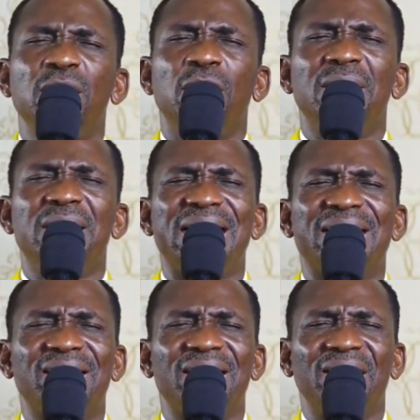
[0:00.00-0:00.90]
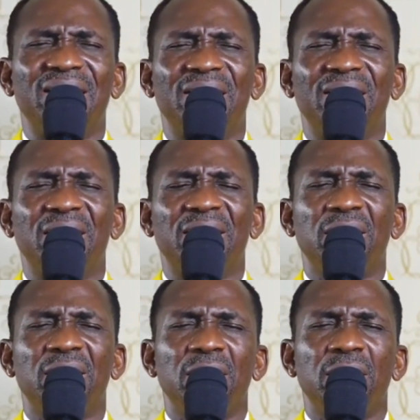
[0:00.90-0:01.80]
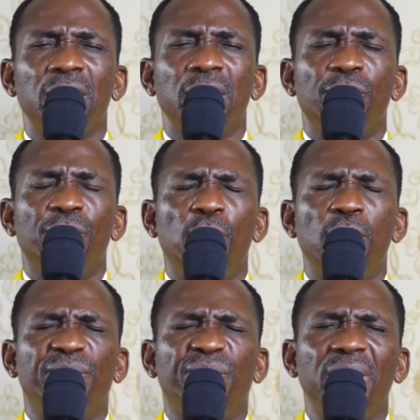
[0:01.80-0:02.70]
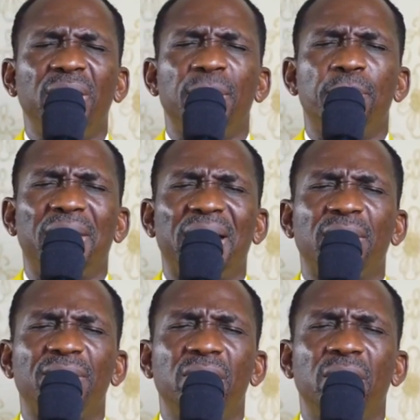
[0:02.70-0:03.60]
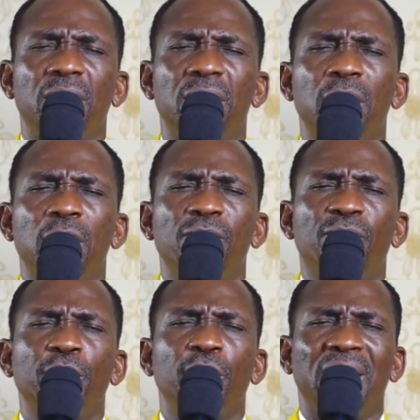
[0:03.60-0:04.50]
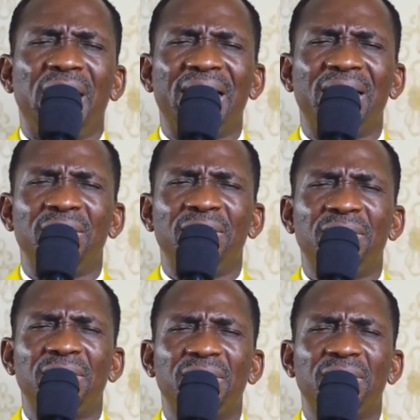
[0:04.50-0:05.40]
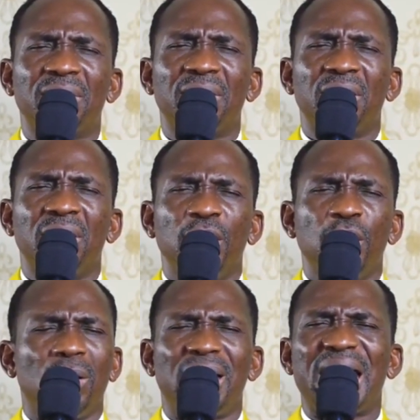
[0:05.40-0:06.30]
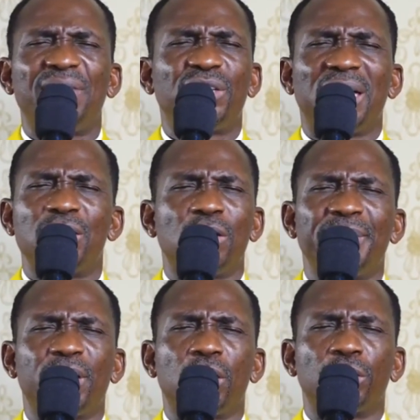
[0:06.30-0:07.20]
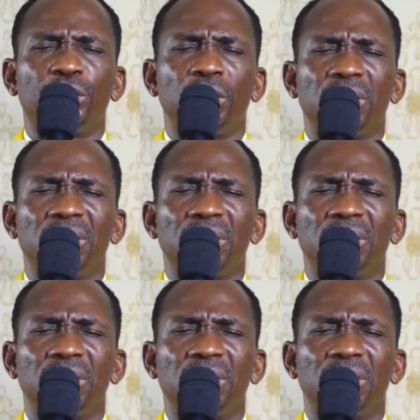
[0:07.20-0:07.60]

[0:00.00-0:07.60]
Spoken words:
your destiny, fulfill the plan of God for your life. Your life shall not be cut short.